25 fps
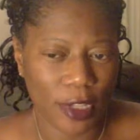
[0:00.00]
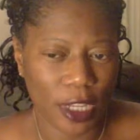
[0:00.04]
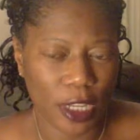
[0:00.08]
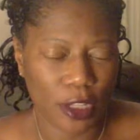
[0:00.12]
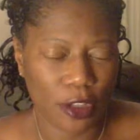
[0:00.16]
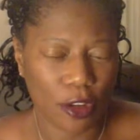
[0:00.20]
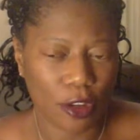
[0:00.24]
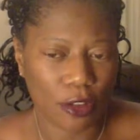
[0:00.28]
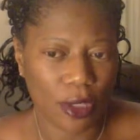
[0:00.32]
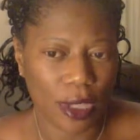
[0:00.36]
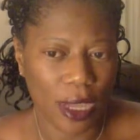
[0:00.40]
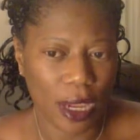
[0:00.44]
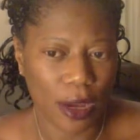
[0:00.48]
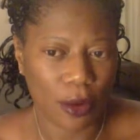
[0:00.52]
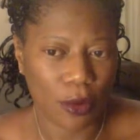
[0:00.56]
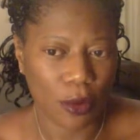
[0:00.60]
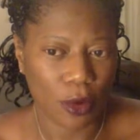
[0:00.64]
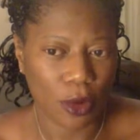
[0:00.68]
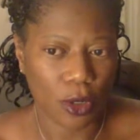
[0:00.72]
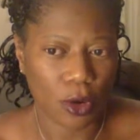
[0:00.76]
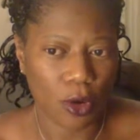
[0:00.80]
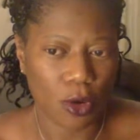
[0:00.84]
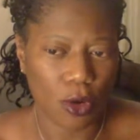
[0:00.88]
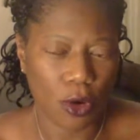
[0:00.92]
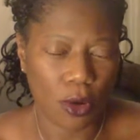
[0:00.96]
your
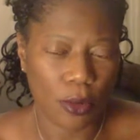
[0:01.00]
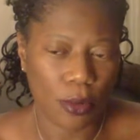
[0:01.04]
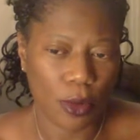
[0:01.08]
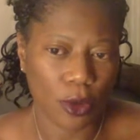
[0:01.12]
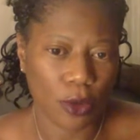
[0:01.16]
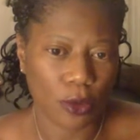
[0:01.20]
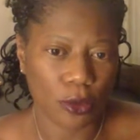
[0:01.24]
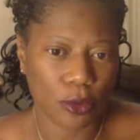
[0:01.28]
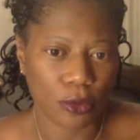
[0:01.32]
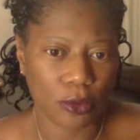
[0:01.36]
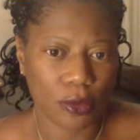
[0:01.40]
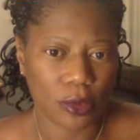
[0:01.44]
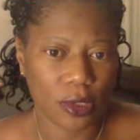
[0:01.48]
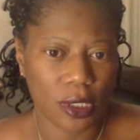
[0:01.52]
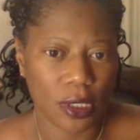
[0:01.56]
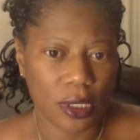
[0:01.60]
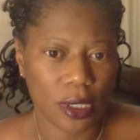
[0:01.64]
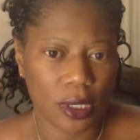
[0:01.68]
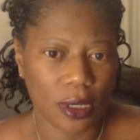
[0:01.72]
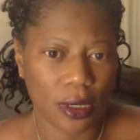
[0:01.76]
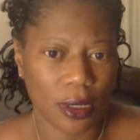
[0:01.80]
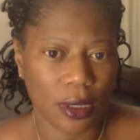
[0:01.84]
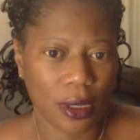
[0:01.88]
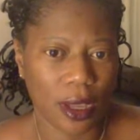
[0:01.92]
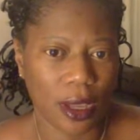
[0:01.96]
thyroid hormones,
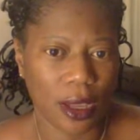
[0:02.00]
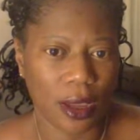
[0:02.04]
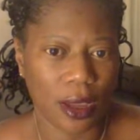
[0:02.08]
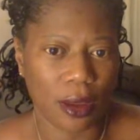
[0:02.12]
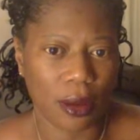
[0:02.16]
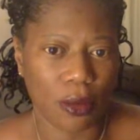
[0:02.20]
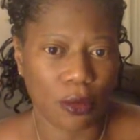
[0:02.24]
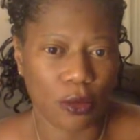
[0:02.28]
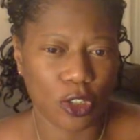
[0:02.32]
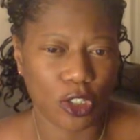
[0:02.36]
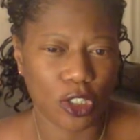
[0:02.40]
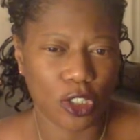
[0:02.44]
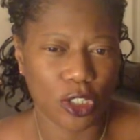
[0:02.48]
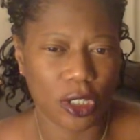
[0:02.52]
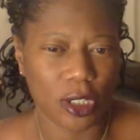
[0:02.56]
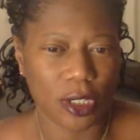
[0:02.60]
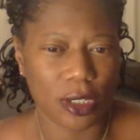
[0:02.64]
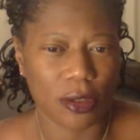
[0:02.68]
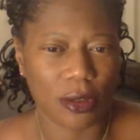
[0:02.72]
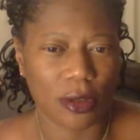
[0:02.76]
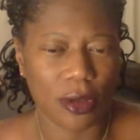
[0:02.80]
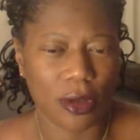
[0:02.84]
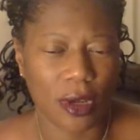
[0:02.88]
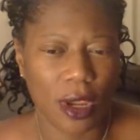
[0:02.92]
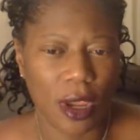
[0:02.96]
which
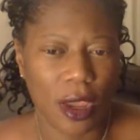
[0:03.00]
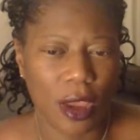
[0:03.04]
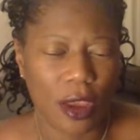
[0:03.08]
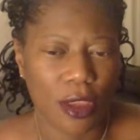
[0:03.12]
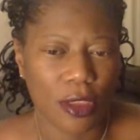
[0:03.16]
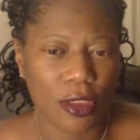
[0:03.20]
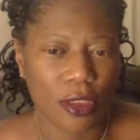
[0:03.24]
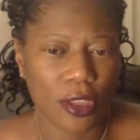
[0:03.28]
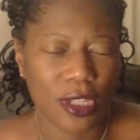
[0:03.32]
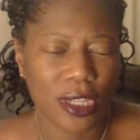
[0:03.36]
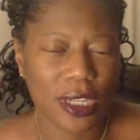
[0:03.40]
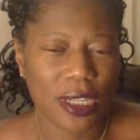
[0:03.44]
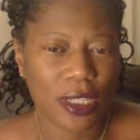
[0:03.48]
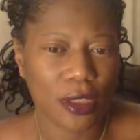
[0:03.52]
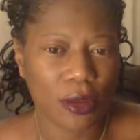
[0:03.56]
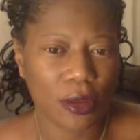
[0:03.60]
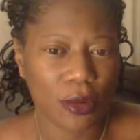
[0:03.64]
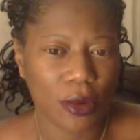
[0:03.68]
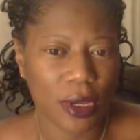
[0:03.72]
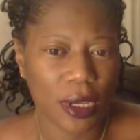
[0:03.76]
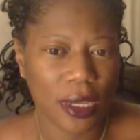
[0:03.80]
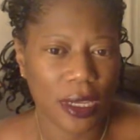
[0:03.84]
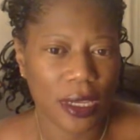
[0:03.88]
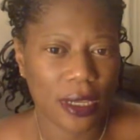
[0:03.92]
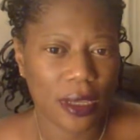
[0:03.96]
are
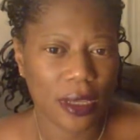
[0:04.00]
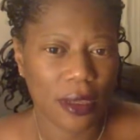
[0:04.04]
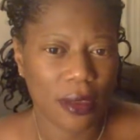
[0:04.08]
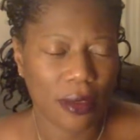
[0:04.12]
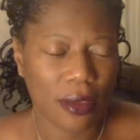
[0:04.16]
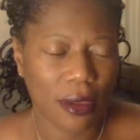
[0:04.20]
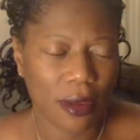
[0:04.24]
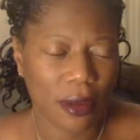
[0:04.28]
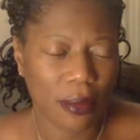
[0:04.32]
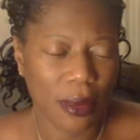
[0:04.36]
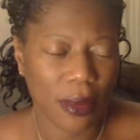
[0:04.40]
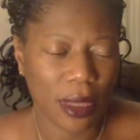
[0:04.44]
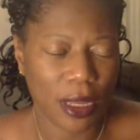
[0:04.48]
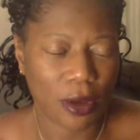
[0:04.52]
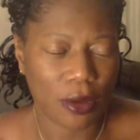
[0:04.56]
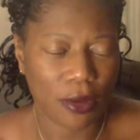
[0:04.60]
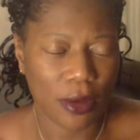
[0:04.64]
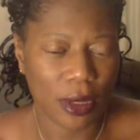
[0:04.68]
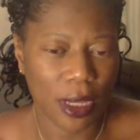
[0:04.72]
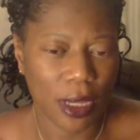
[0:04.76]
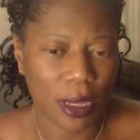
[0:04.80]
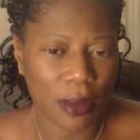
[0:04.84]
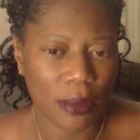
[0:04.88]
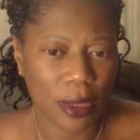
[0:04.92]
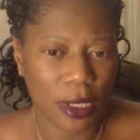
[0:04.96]
T3, the medical
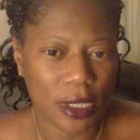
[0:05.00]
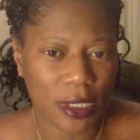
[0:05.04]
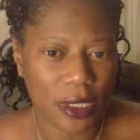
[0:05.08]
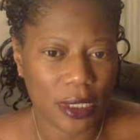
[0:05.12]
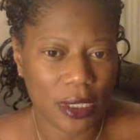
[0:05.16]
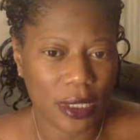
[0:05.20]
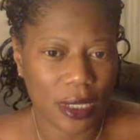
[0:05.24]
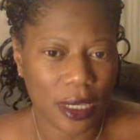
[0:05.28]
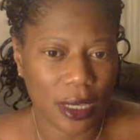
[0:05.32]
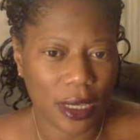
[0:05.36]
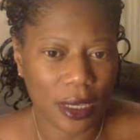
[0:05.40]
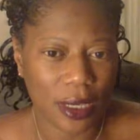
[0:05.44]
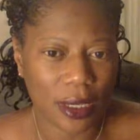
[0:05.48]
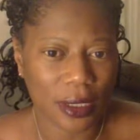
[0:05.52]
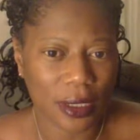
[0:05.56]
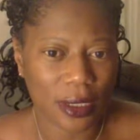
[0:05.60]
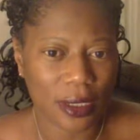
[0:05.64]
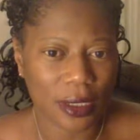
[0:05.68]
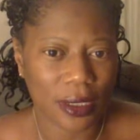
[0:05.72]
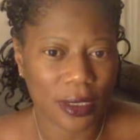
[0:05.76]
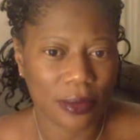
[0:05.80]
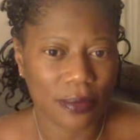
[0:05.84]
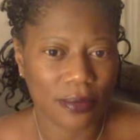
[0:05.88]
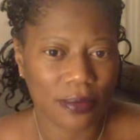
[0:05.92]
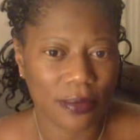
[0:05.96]
name is
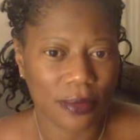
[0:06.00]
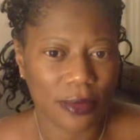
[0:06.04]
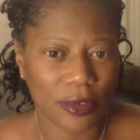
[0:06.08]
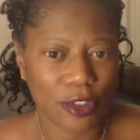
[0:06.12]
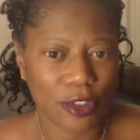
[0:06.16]
thyroid